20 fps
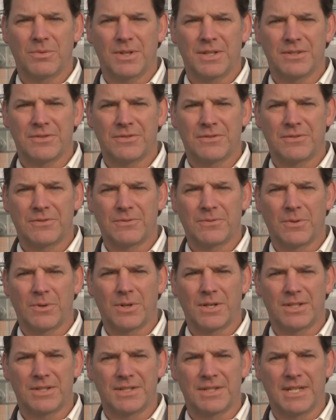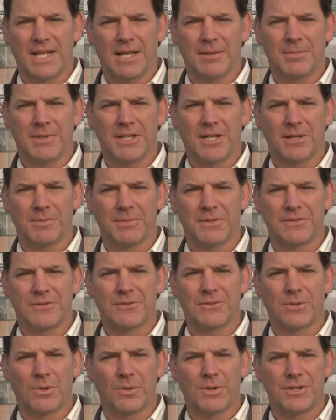was for it to not become a
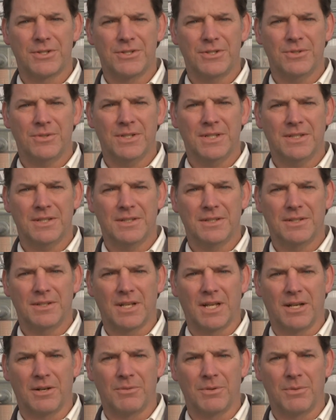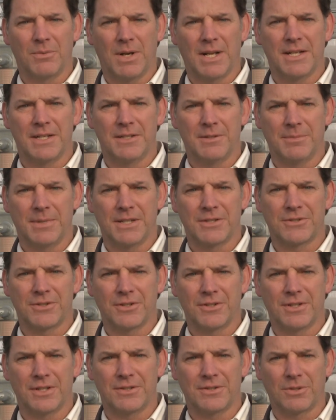storage unit. We wanted to make
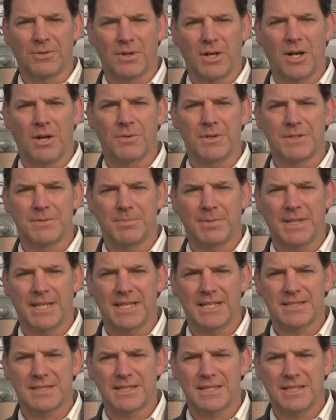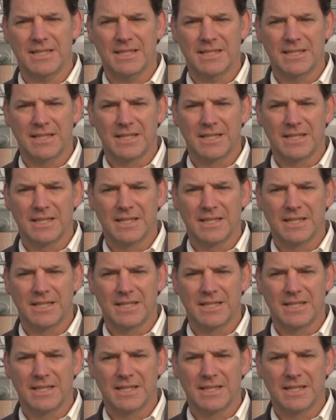sure that there were always plants in it.